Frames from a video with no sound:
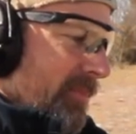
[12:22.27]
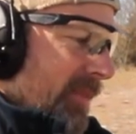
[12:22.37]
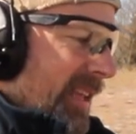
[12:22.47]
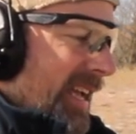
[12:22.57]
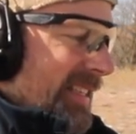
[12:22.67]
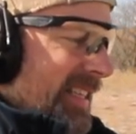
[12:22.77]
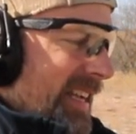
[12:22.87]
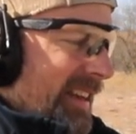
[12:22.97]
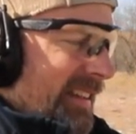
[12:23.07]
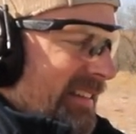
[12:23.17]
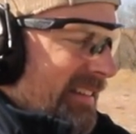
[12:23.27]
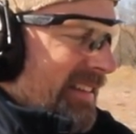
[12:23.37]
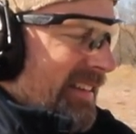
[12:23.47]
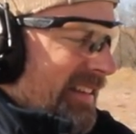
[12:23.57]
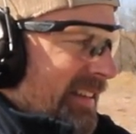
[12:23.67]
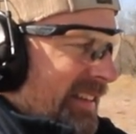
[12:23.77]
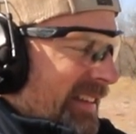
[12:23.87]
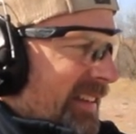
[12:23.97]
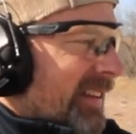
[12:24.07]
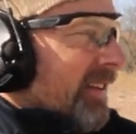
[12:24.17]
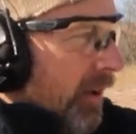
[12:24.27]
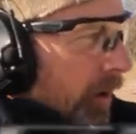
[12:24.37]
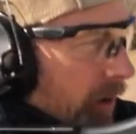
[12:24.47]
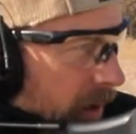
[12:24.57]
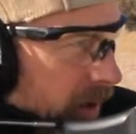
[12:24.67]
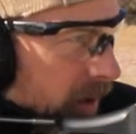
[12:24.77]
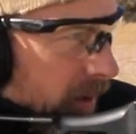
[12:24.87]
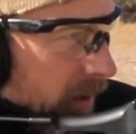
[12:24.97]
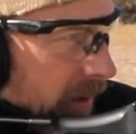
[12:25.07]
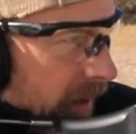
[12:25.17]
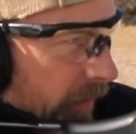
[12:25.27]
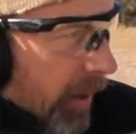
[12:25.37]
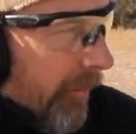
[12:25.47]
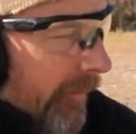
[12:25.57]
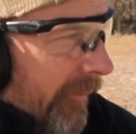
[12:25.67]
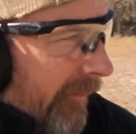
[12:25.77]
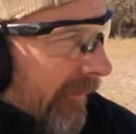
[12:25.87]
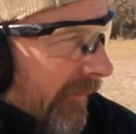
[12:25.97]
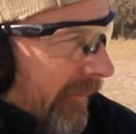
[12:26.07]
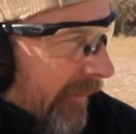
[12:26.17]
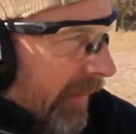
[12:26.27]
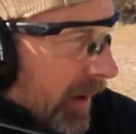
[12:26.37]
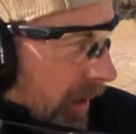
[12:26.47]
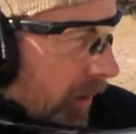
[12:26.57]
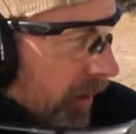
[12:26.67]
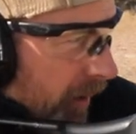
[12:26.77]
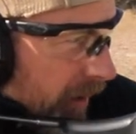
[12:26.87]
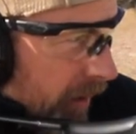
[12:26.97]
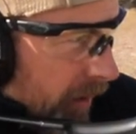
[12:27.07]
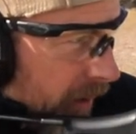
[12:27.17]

having that reticle blow your, uh, your NVG out because it's so bright.